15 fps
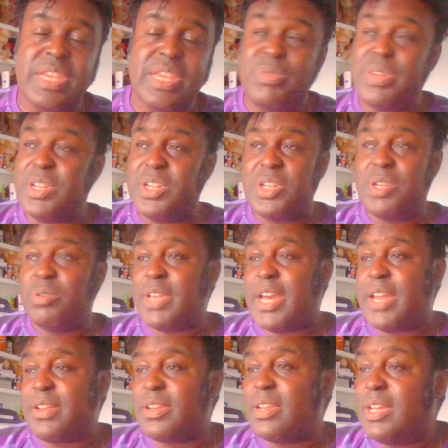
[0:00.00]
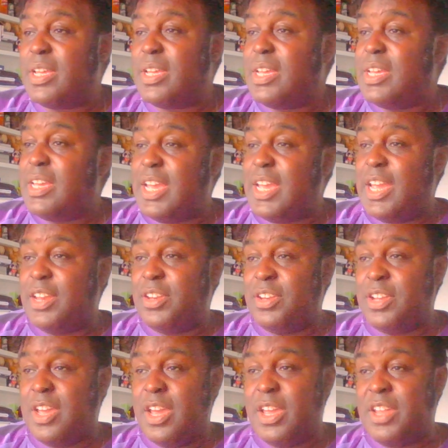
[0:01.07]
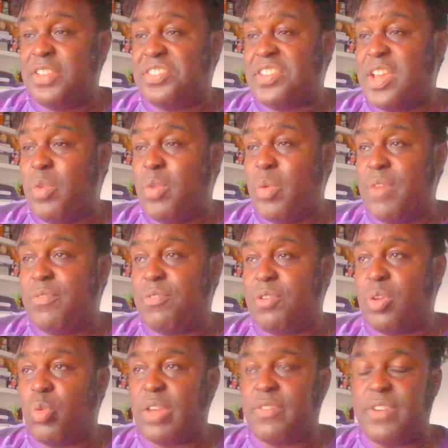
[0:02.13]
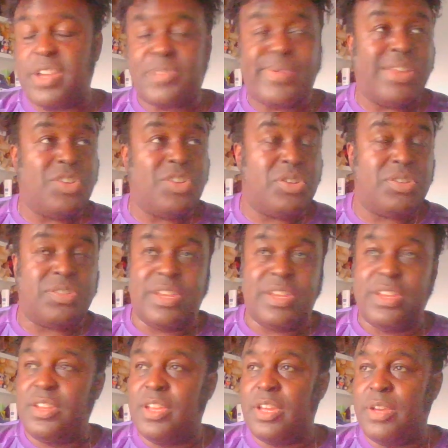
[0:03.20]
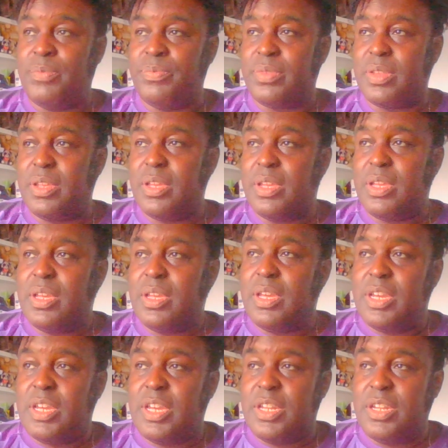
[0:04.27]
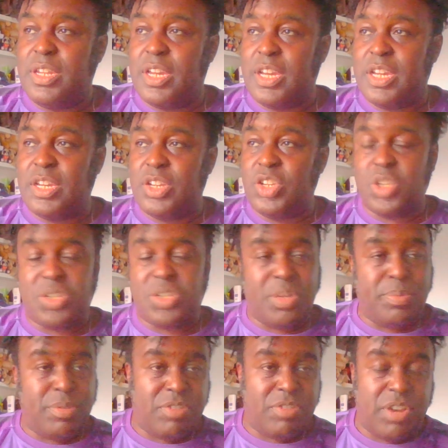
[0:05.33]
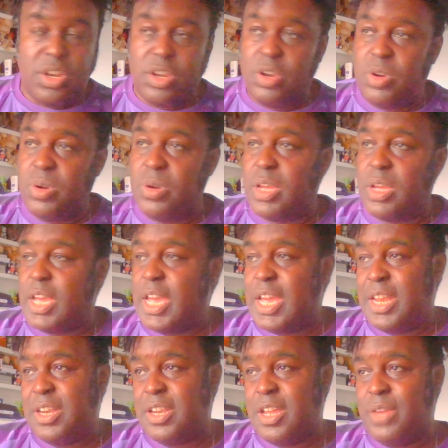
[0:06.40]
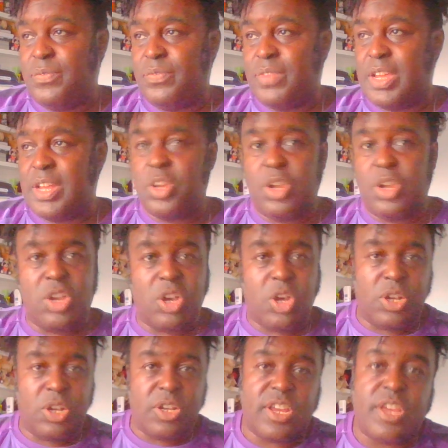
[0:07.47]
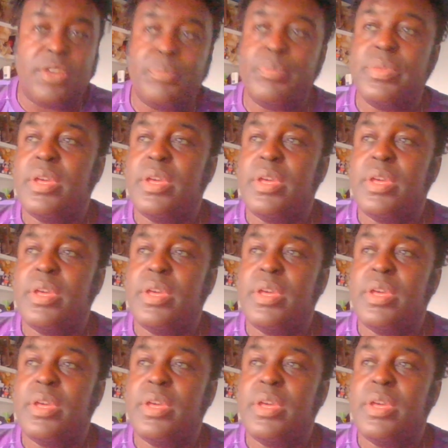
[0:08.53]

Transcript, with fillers: We didn't do that, and instead we went for the quick fix managers in Jose Mourinho and Antonio Conte.